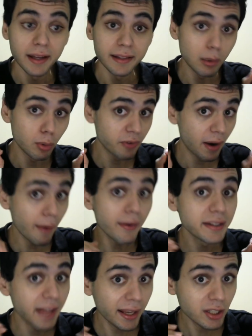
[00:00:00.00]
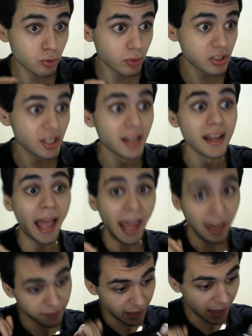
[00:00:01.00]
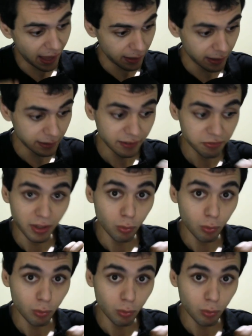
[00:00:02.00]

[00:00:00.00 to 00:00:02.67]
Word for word: They were very dangerous, and if they if they